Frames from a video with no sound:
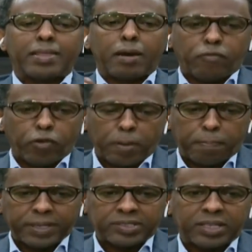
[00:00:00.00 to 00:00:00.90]
For the
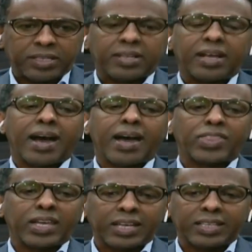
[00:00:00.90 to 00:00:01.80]
president, I
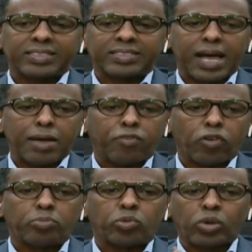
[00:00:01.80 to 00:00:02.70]
think it is time
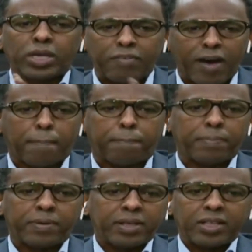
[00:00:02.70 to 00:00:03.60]
for him to give up
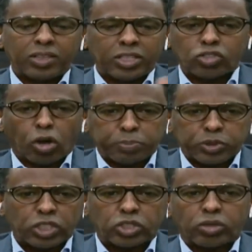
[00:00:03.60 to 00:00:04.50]
this
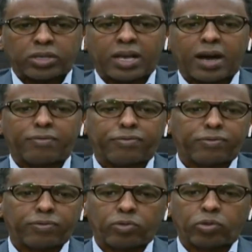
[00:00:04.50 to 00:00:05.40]
obsession he has
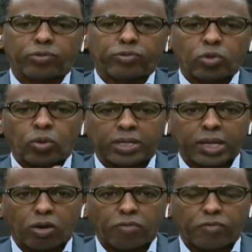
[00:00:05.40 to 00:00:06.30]
with who will
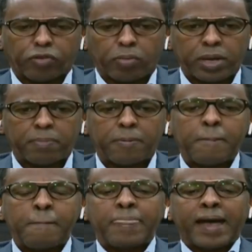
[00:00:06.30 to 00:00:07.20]
take over from him
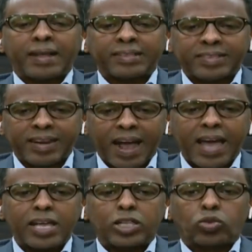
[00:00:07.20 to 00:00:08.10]
and
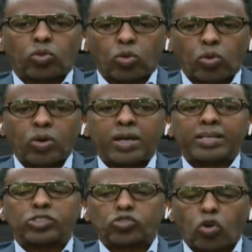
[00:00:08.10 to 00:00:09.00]
try to
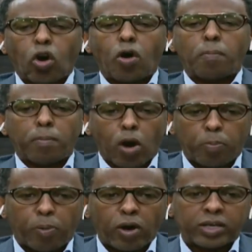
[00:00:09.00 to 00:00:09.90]
score
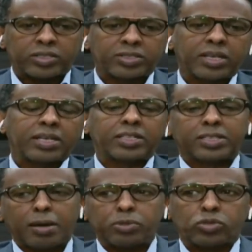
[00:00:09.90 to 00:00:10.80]
more points in
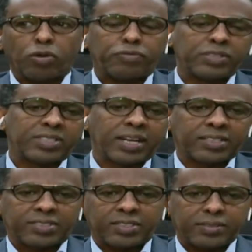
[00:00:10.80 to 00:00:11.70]
terms of his
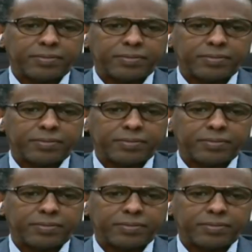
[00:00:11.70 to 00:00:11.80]
legacy.